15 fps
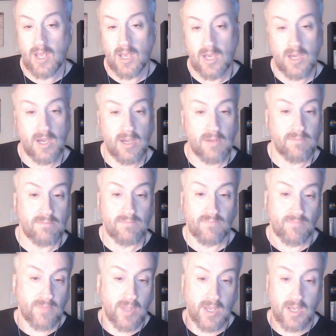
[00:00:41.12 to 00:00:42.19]

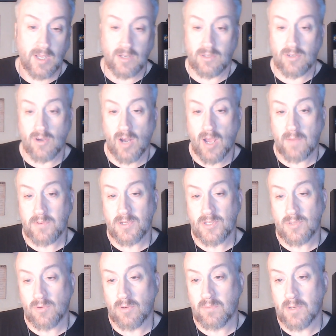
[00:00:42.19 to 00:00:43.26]
and your options
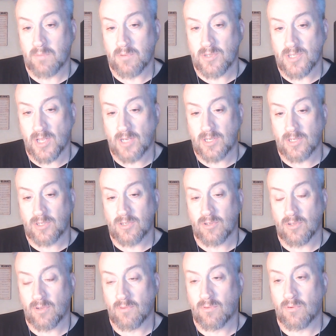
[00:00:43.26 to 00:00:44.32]
will be presented to
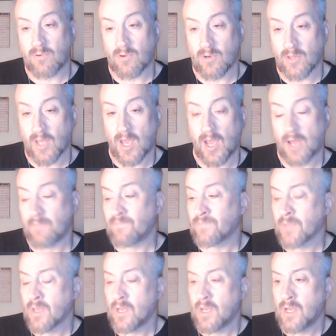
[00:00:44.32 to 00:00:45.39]
you for that.
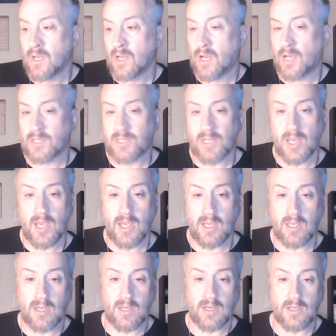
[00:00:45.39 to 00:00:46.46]

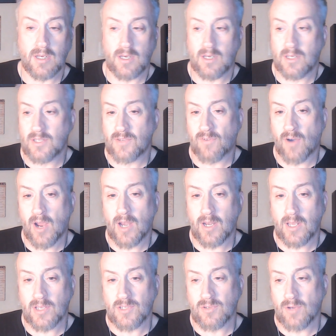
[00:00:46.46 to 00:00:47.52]
Today is
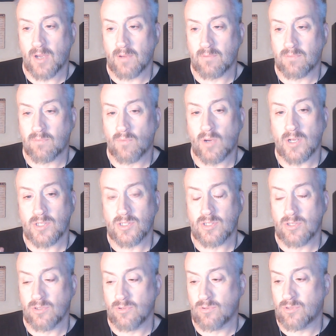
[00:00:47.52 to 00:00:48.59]
Friday, so I want
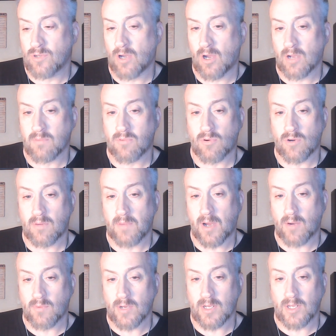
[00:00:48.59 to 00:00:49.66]
to talk more
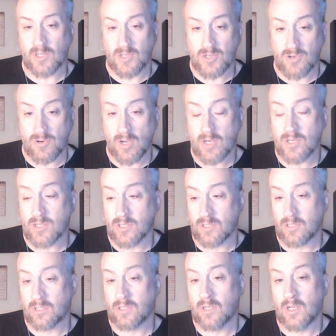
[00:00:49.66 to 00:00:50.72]
about
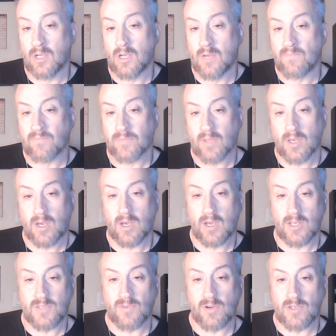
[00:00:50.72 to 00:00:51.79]
Reconstruction
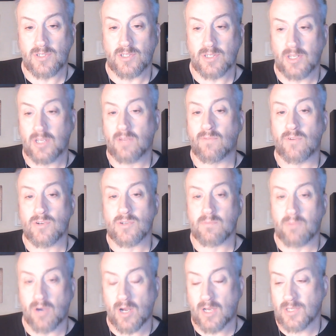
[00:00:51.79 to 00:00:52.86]
as far as the deconversion
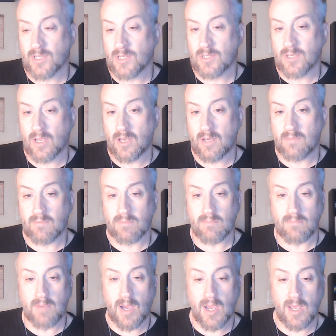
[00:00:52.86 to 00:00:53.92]
process.
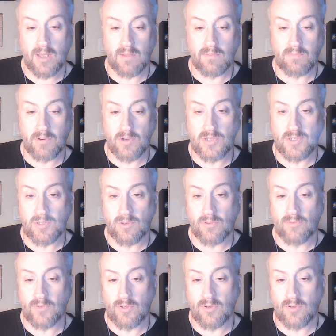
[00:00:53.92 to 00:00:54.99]
My personal
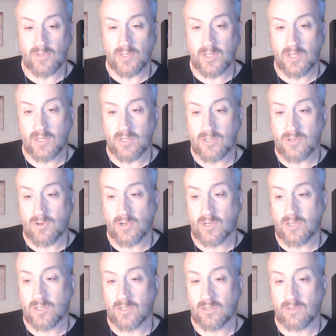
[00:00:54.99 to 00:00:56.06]
view of the
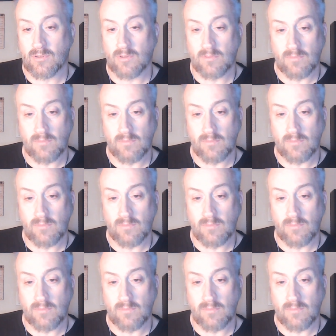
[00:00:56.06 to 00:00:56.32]
deconversion